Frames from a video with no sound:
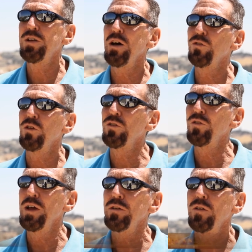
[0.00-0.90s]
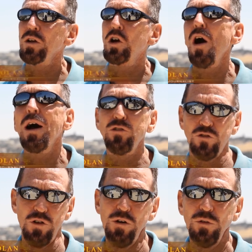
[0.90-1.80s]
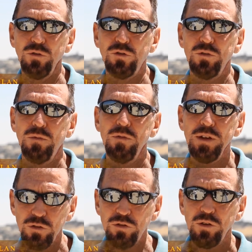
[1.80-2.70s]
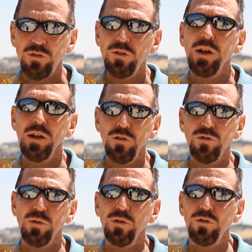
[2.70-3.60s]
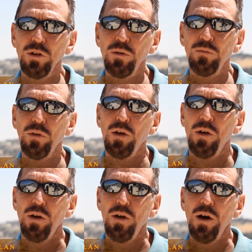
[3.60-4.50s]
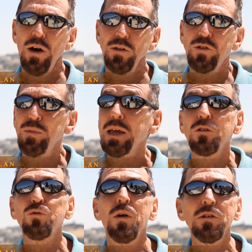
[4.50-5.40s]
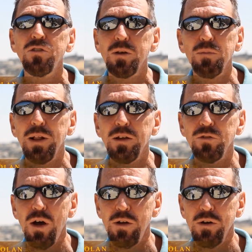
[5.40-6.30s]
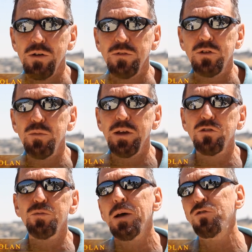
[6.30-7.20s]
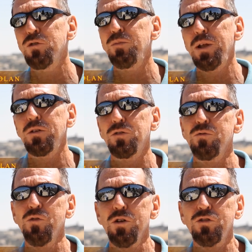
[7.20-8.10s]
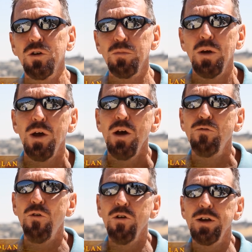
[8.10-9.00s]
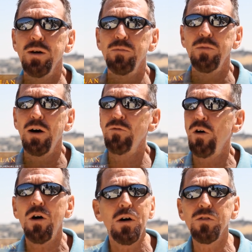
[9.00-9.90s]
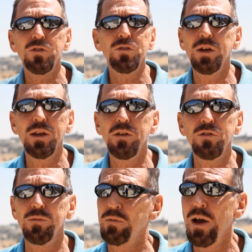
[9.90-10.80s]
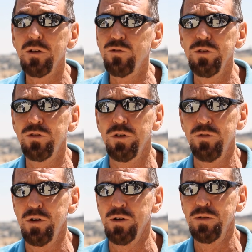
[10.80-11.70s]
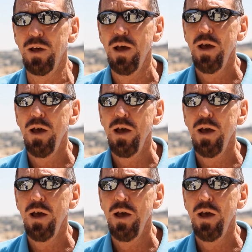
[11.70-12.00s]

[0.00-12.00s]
tells us that God chose this city, Jerusalem, to be his resting place on earth, to be a special place of worship for him of all the cities and countries of earth.